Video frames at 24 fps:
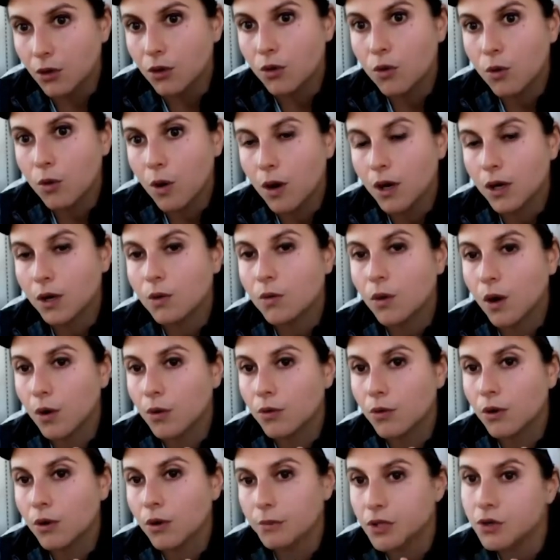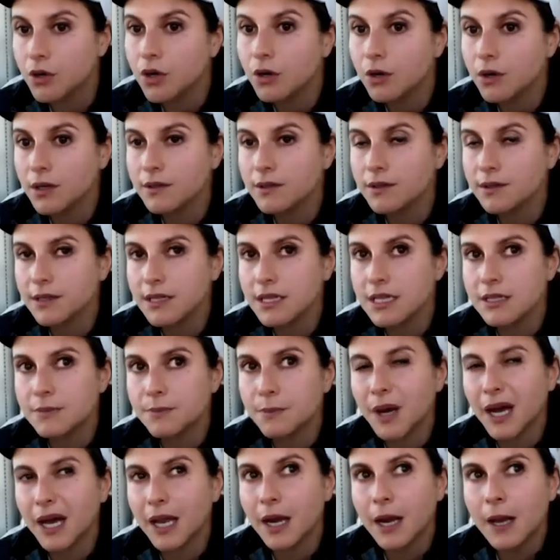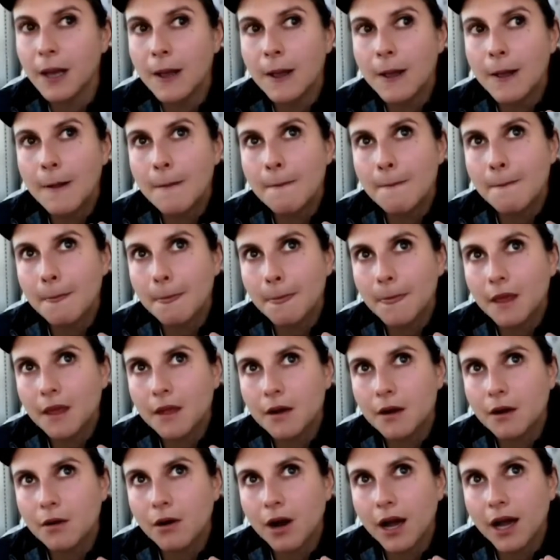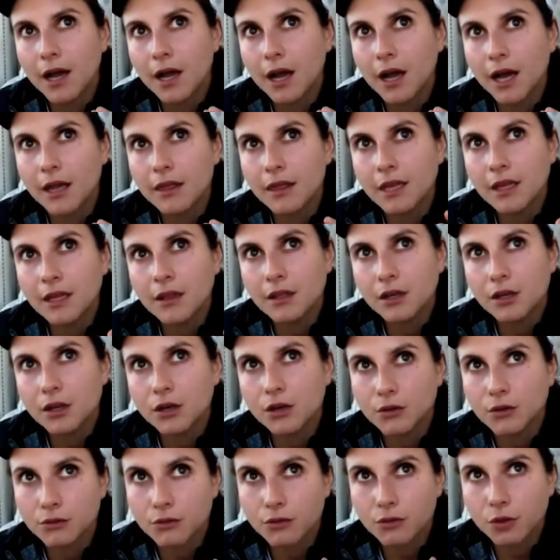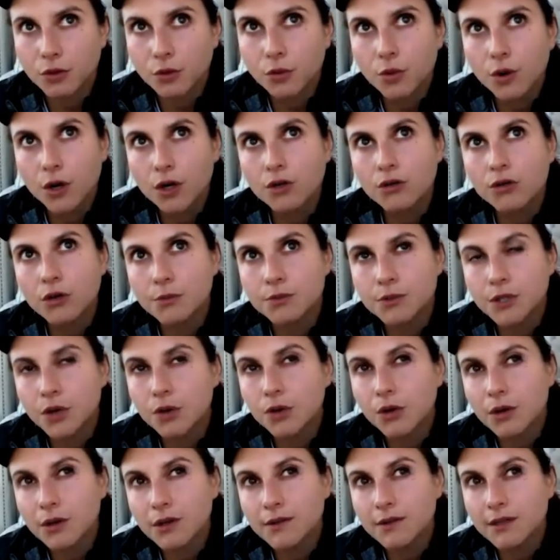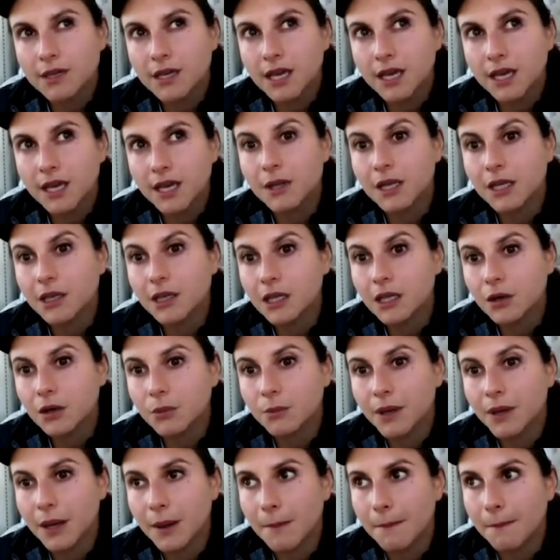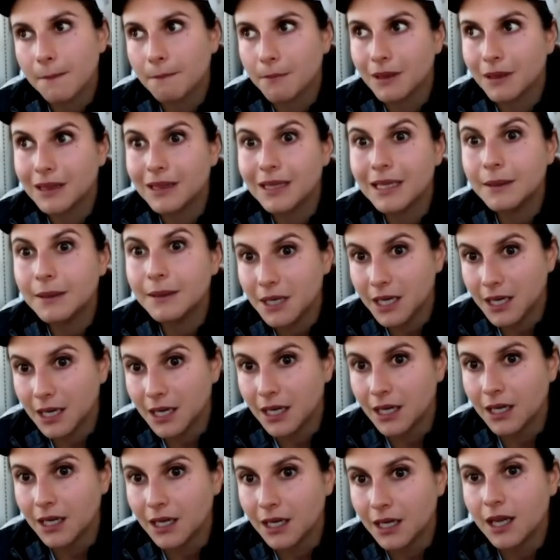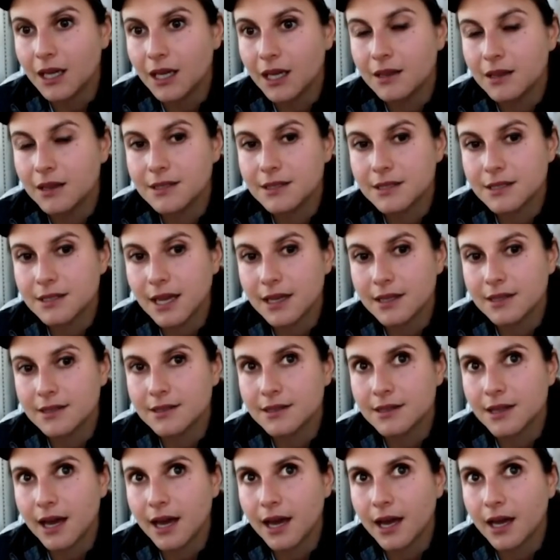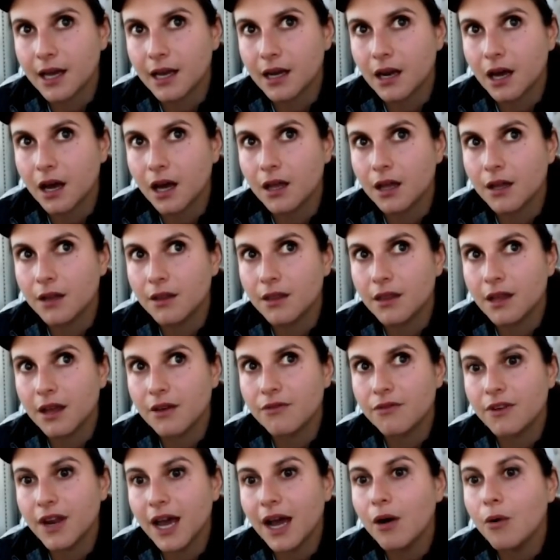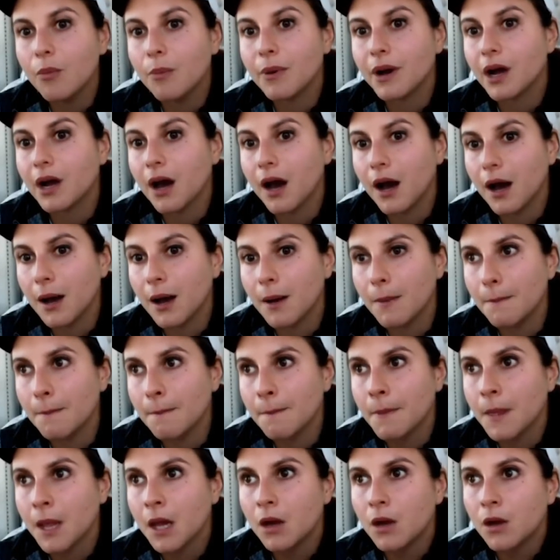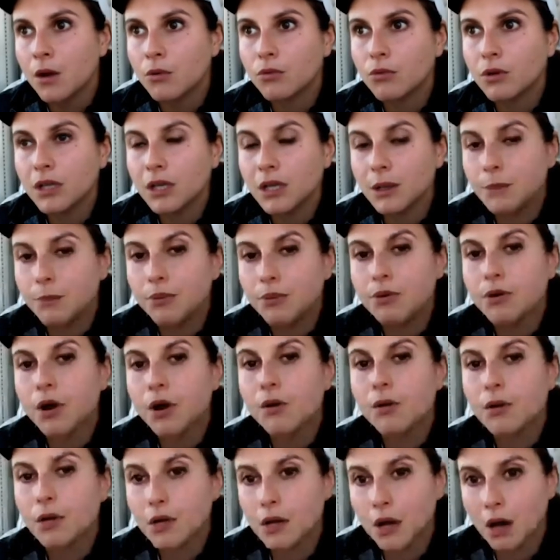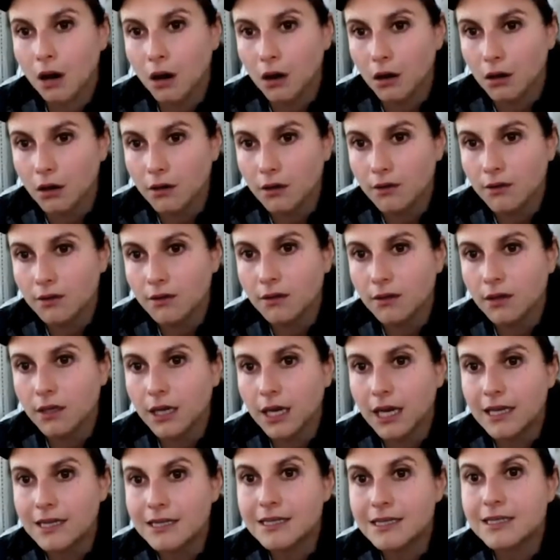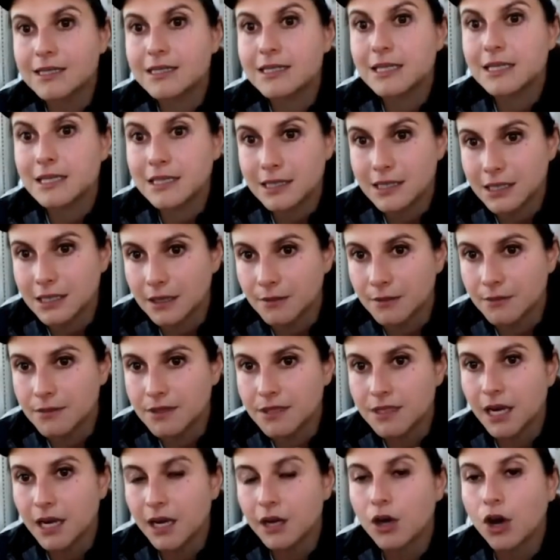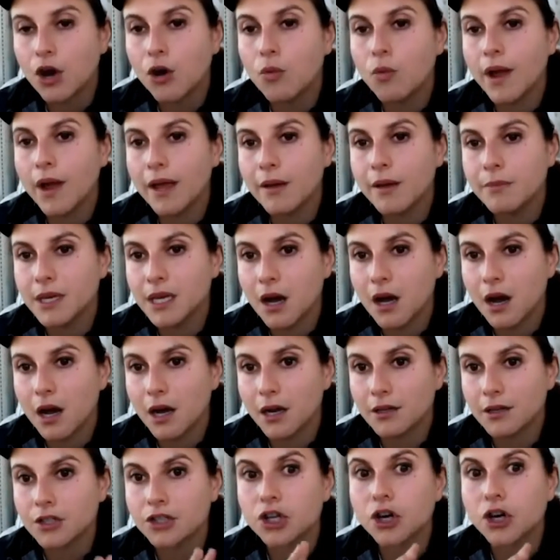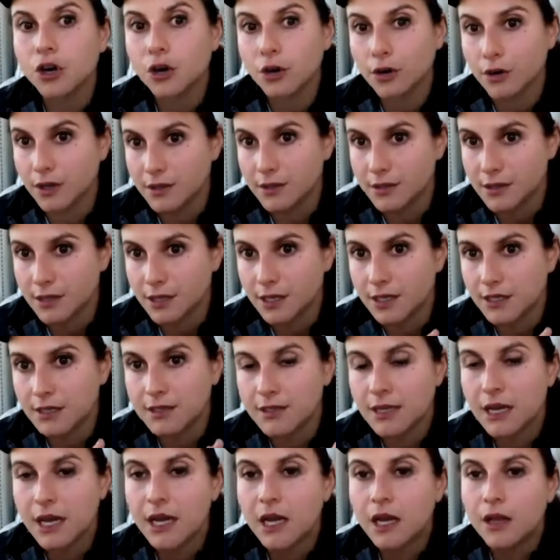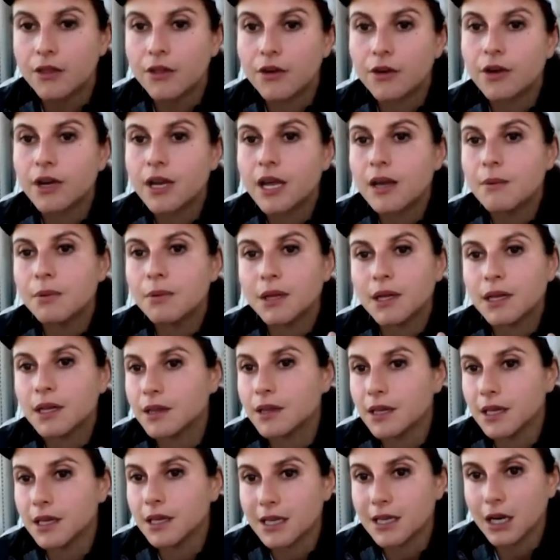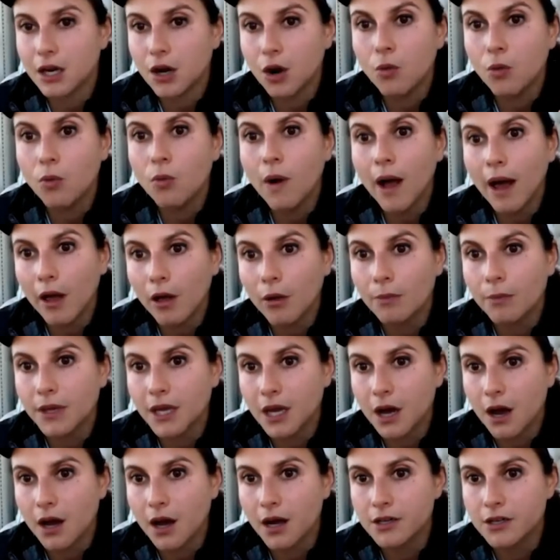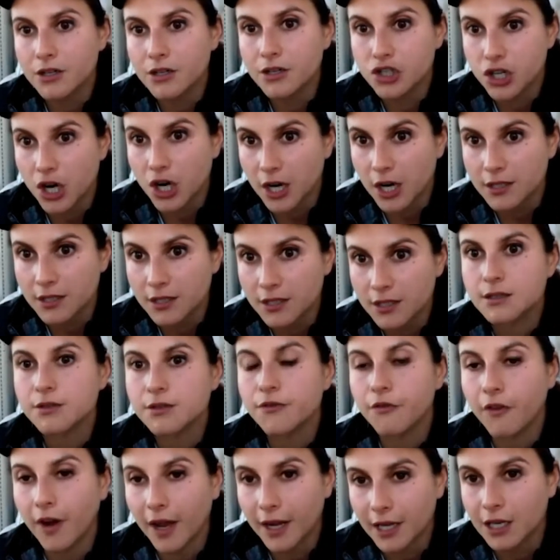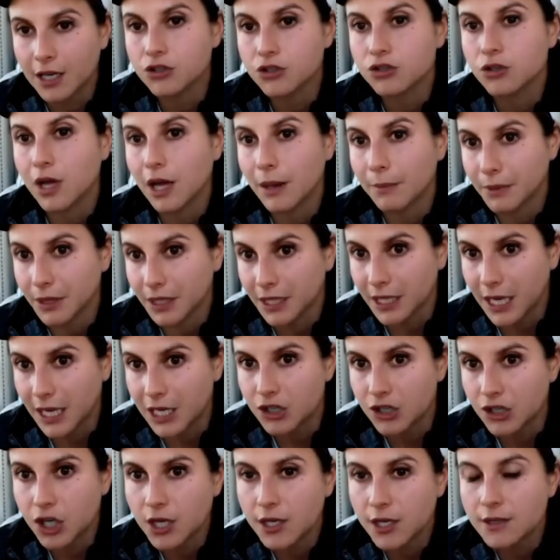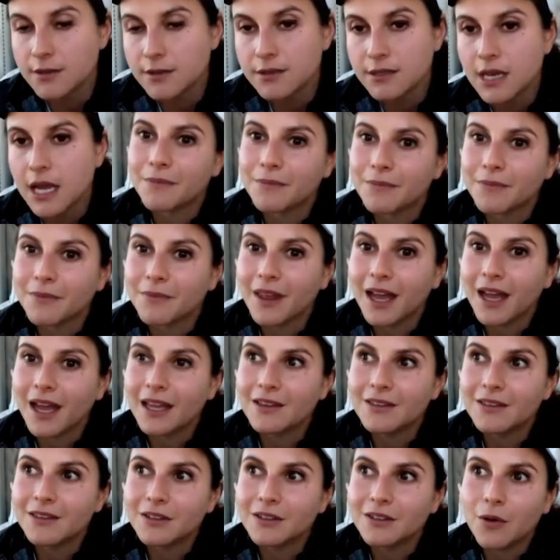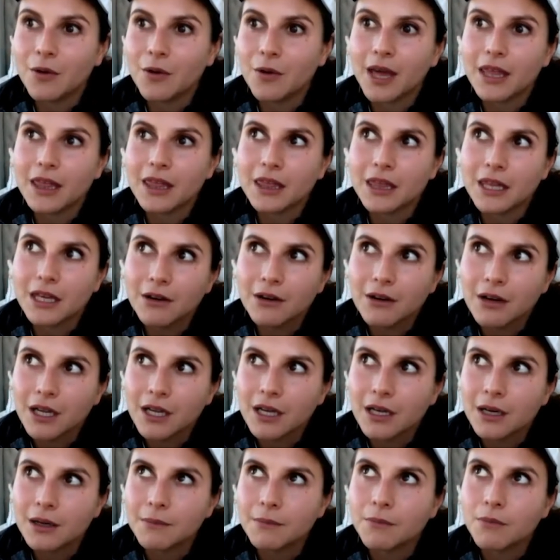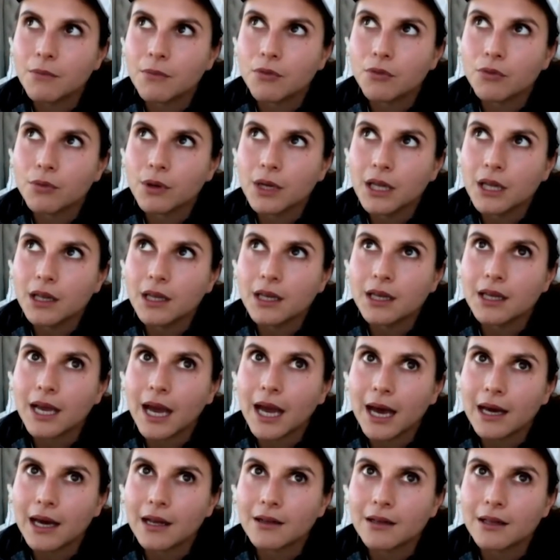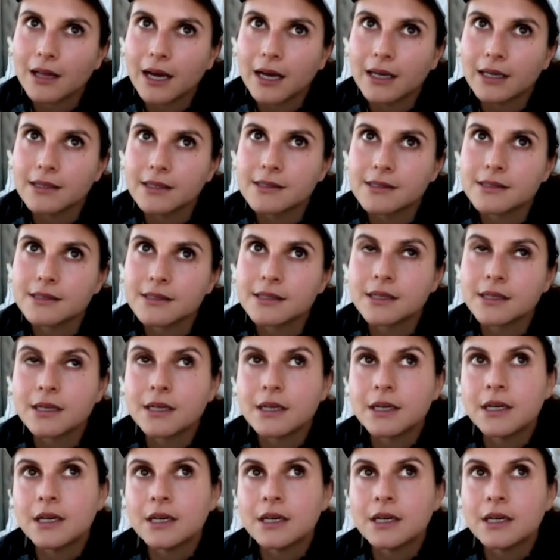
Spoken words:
quote unquote cryptocurrencies. But, I think the word cryptocurrency can be a little bit limiting in the sense that they've now become really protocols and systems that go way beyond currencies. They're enabling things that go well beyond just financial applications. And so Ethereum really catalyzed,